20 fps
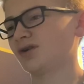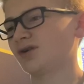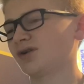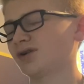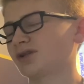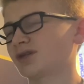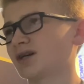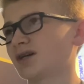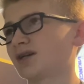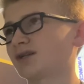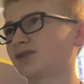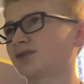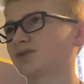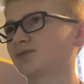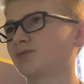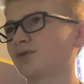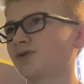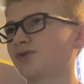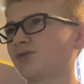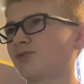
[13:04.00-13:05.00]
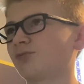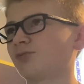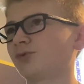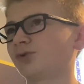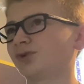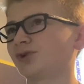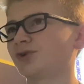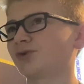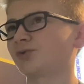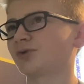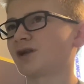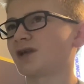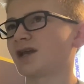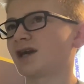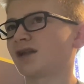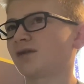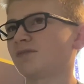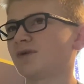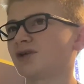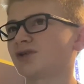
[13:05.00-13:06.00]
guys with really great
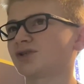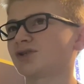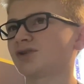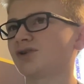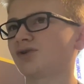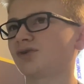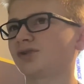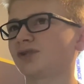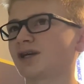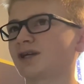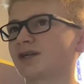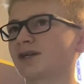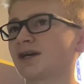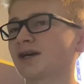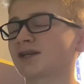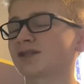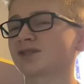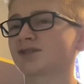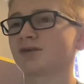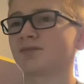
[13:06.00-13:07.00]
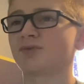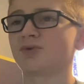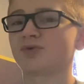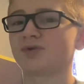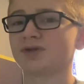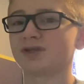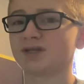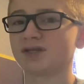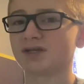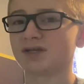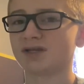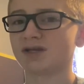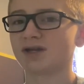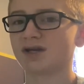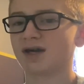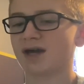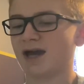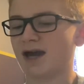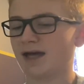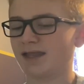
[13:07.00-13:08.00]
animation here, like XWE
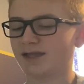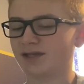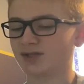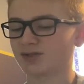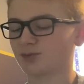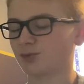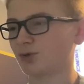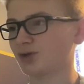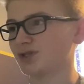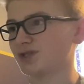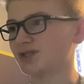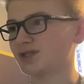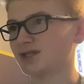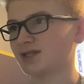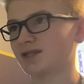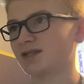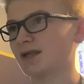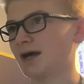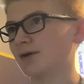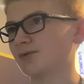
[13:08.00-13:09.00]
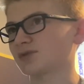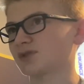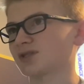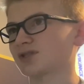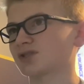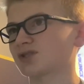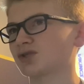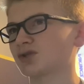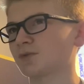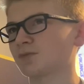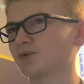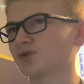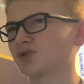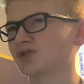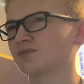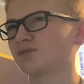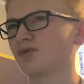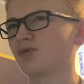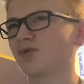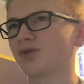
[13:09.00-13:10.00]
had his one scene that was like super
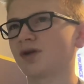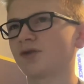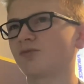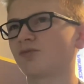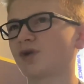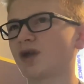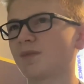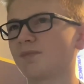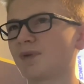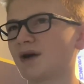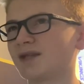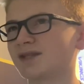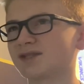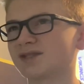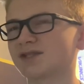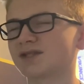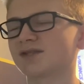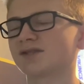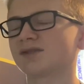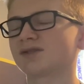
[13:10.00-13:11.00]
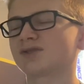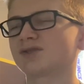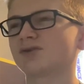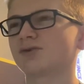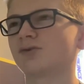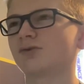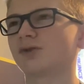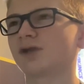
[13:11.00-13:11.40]
smooth, and Ray Benson too.